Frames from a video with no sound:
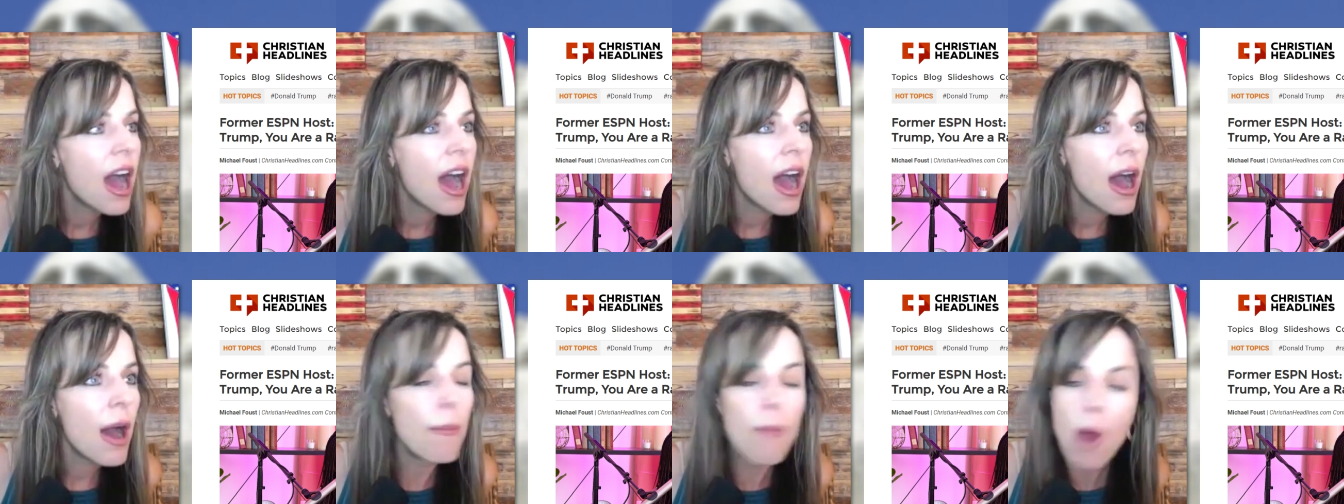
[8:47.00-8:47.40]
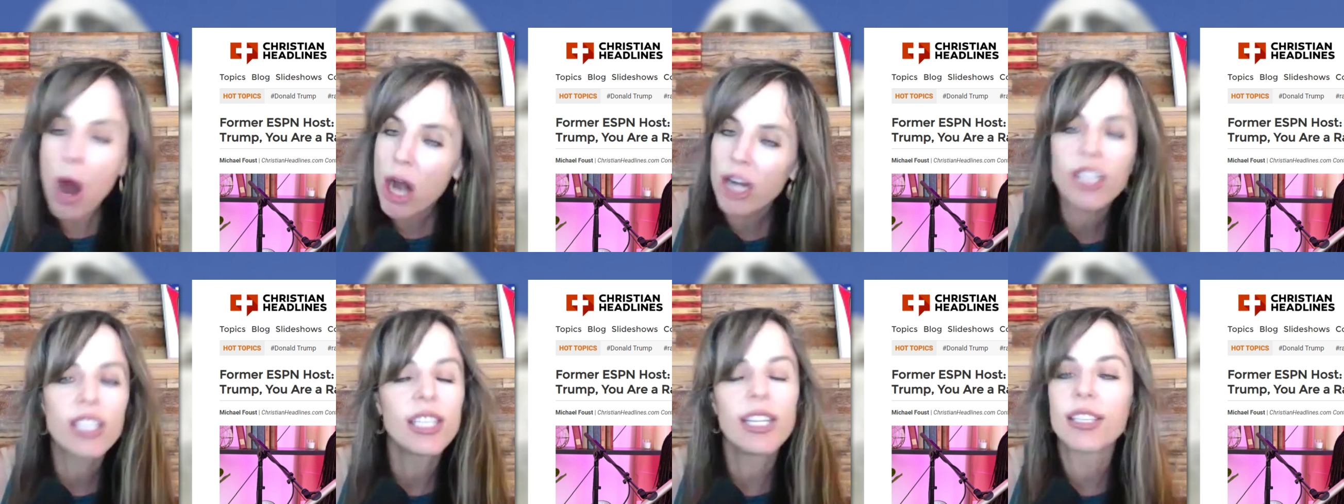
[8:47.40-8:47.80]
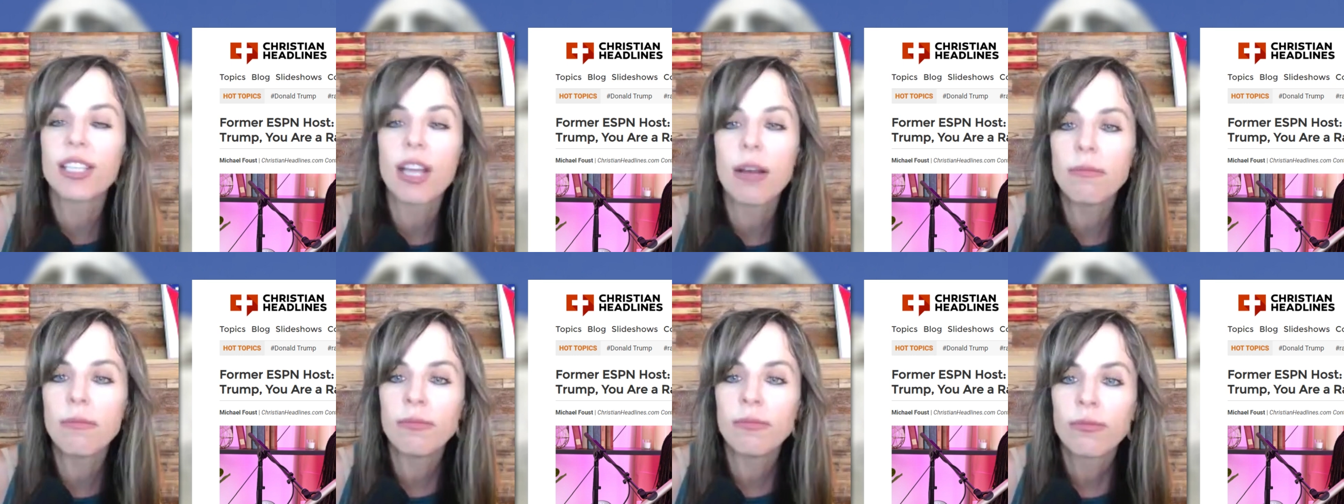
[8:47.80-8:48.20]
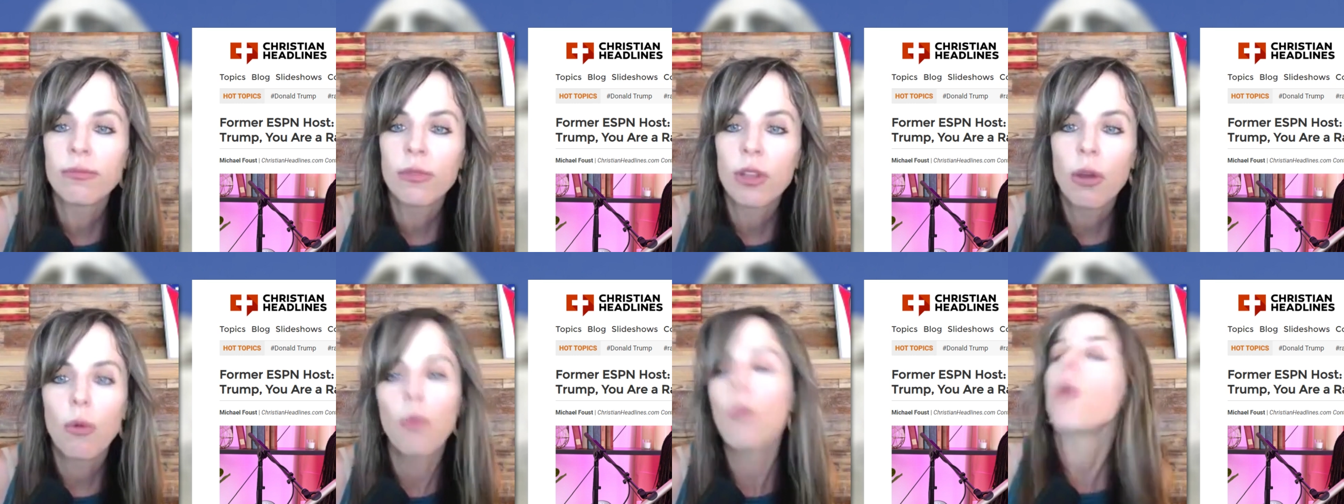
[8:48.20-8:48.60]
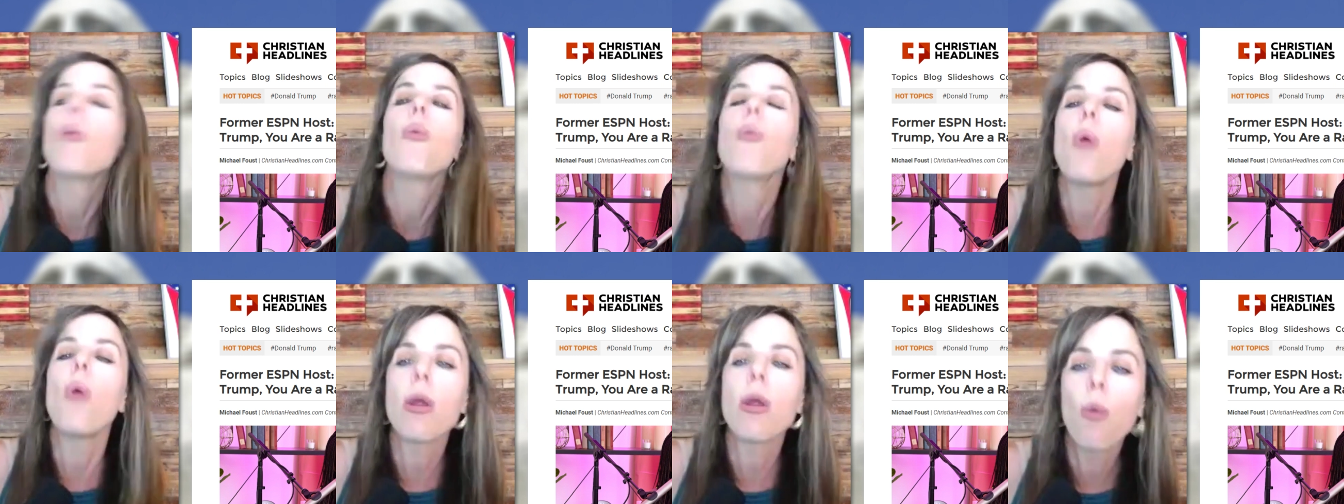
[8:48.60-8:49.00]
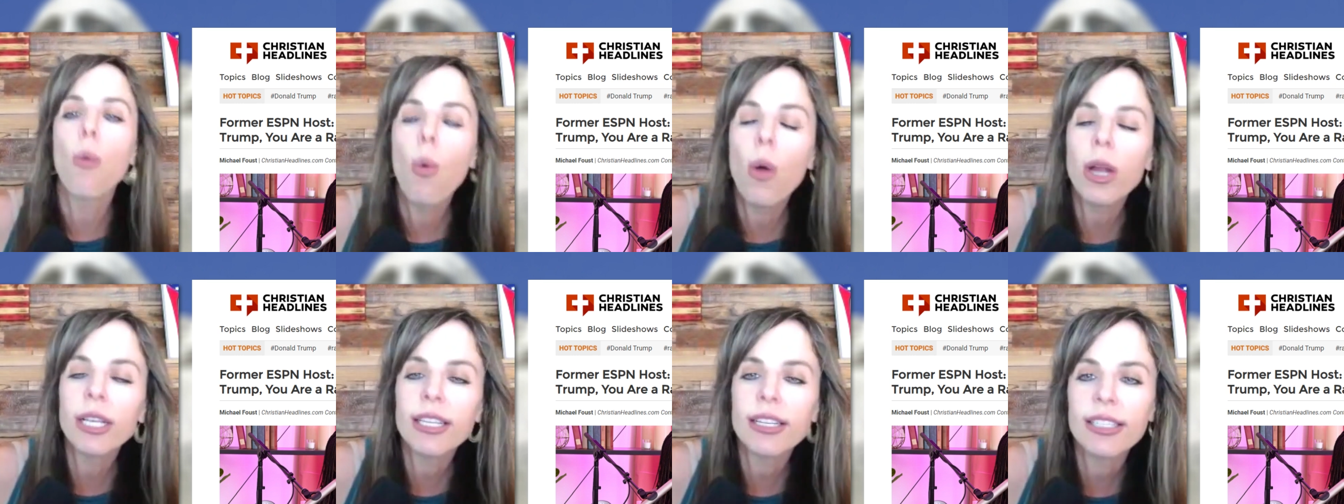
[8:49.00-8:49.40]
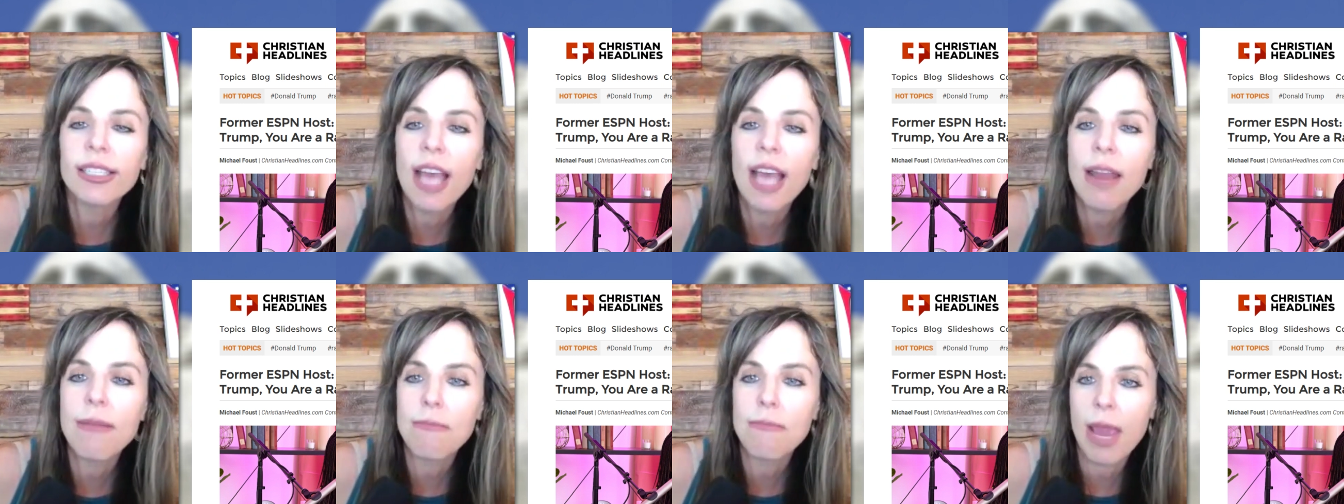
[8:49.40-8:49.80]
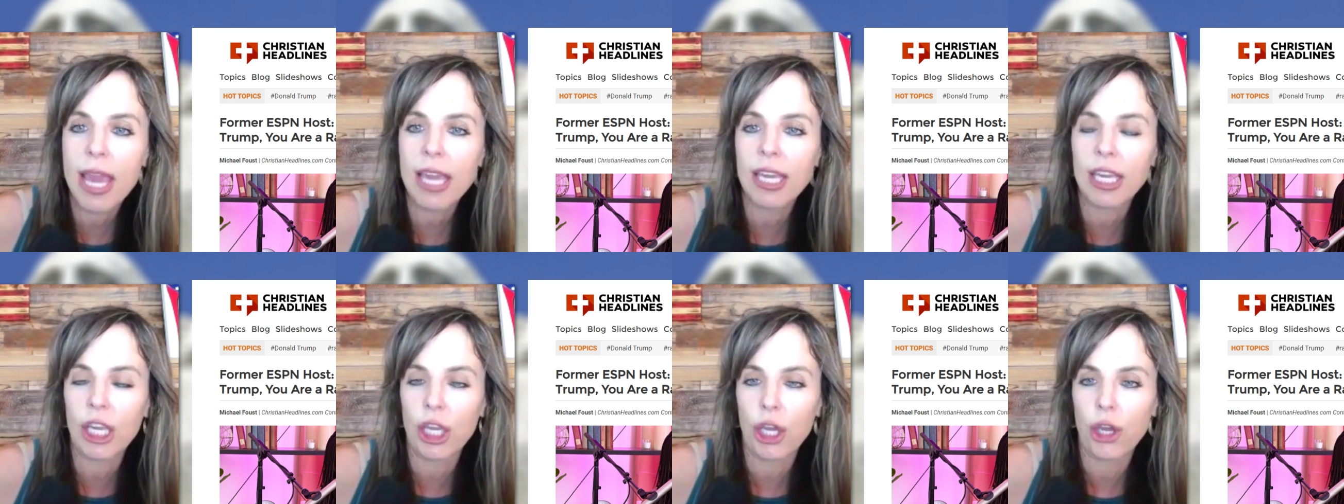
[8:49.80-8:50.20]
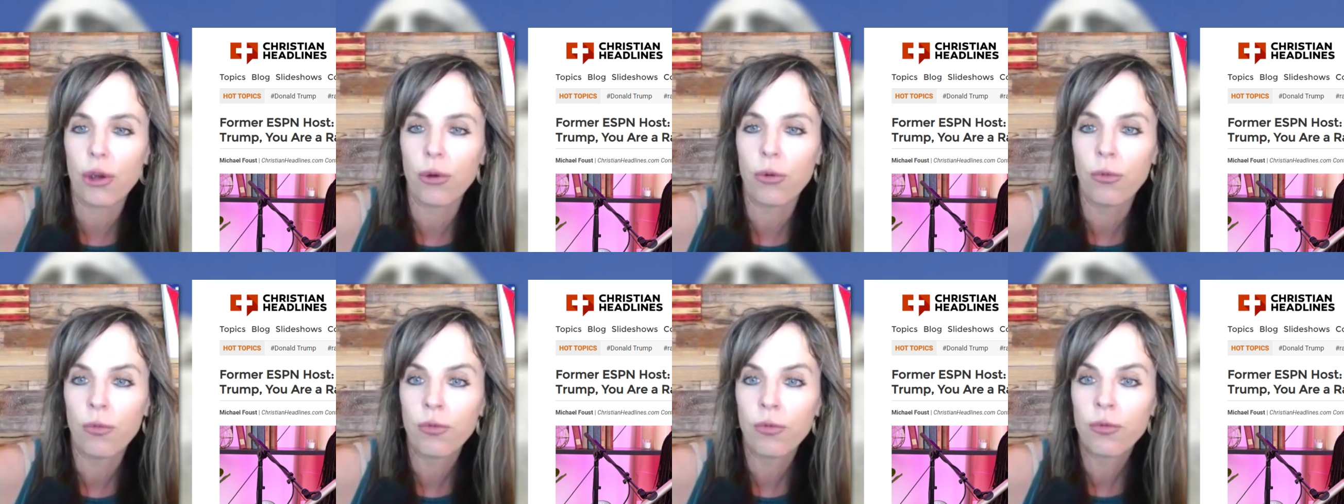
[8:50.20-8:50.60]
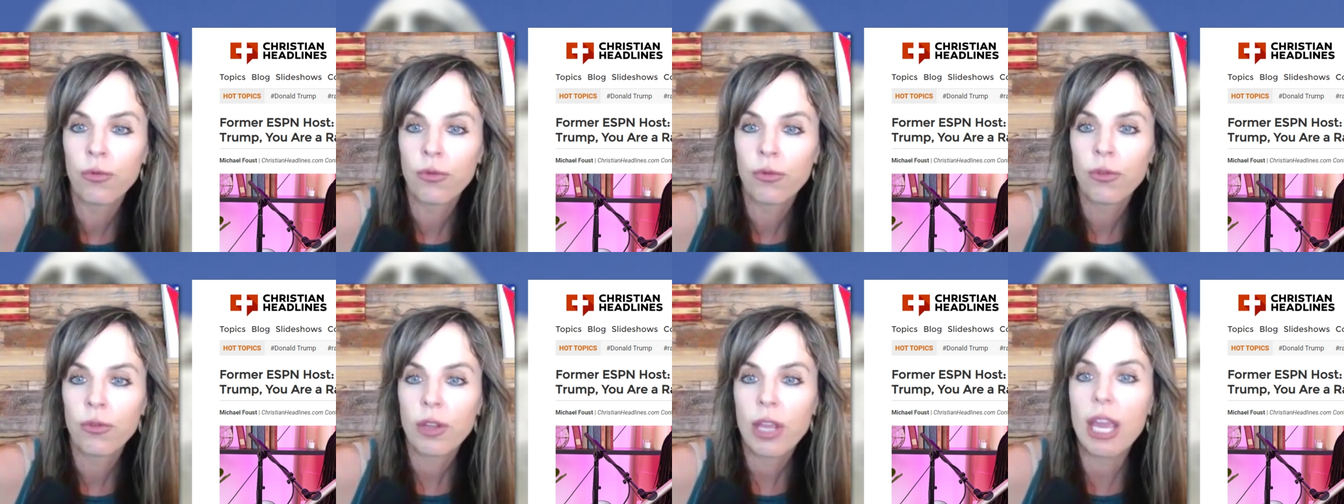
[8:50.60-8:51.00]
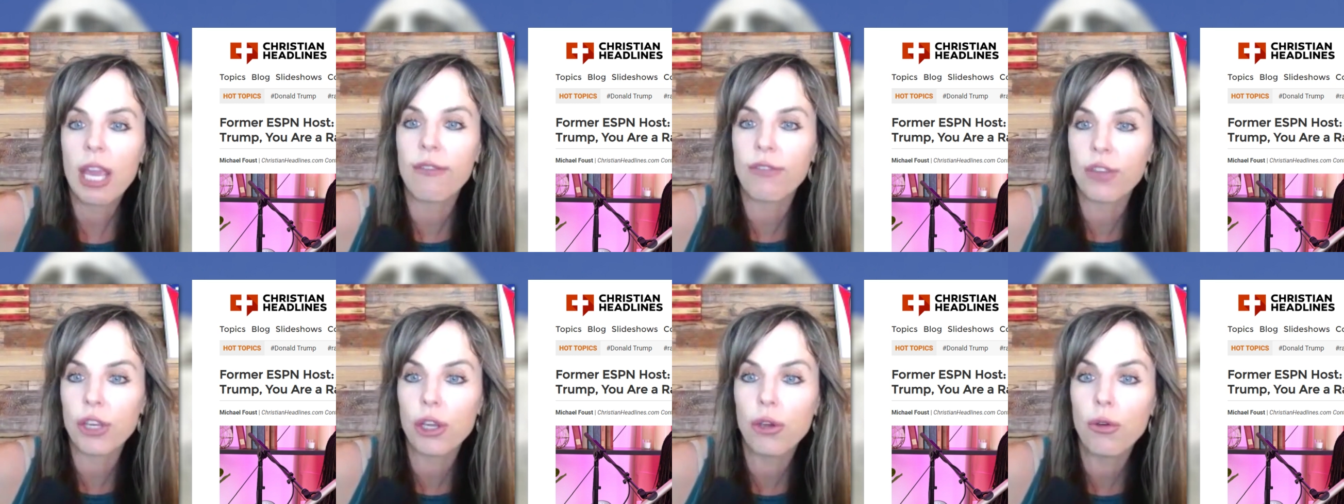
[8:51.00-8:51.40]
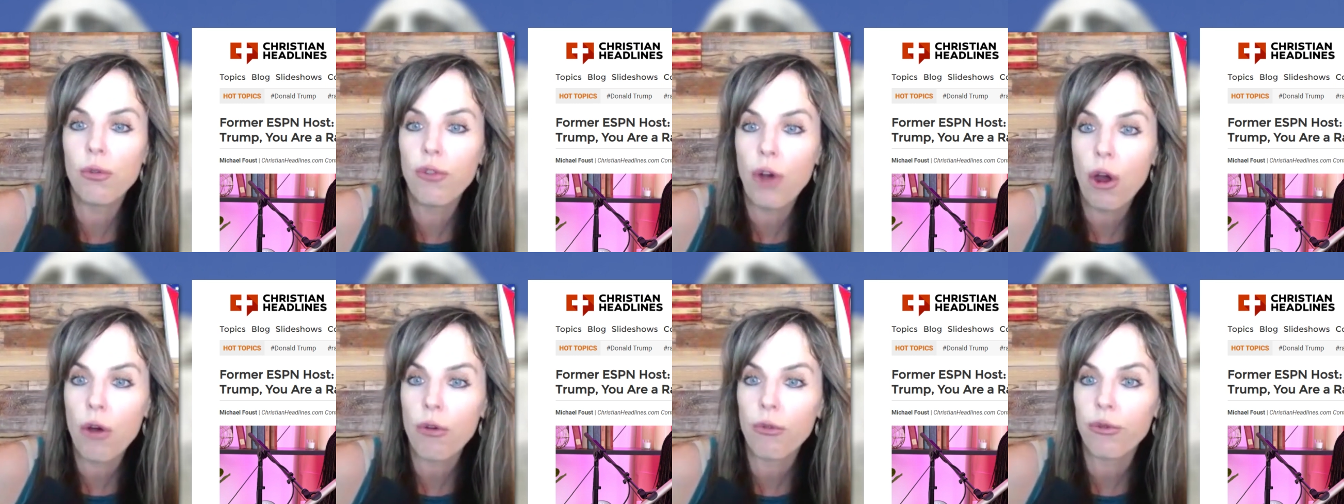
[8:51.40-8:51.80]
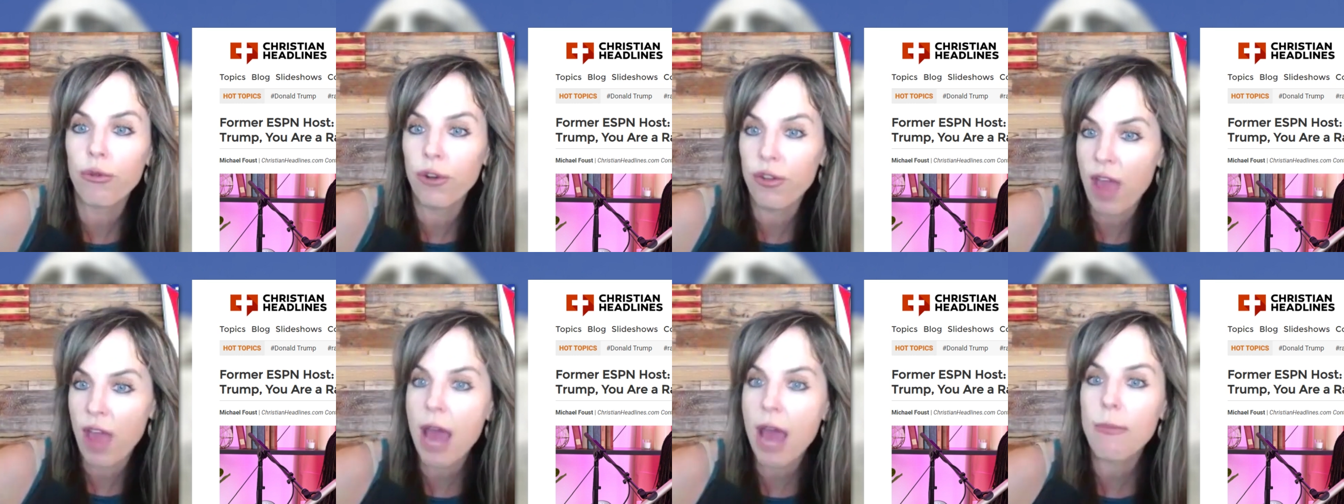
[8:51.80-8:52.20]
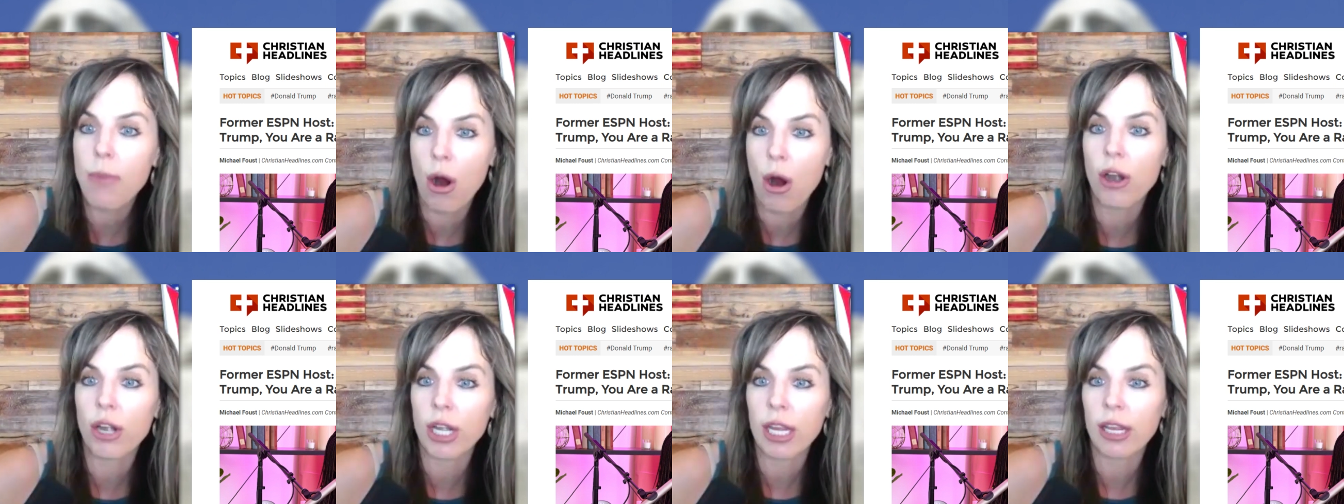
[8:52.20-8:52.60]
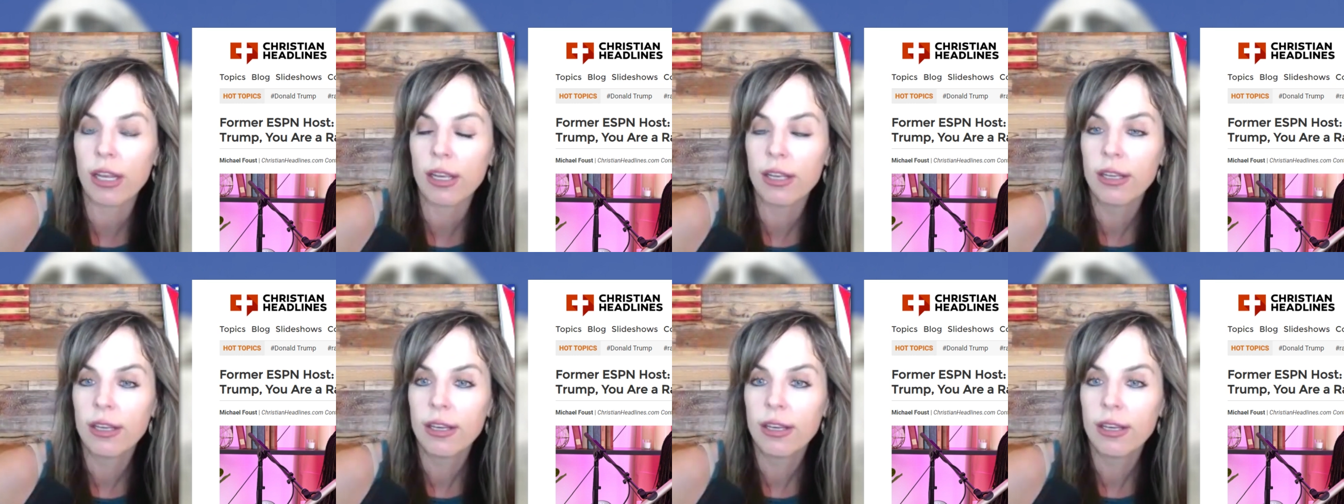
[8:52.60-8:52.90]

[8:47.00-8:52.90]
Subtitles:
Marxism? What does that make you if you vote for that party?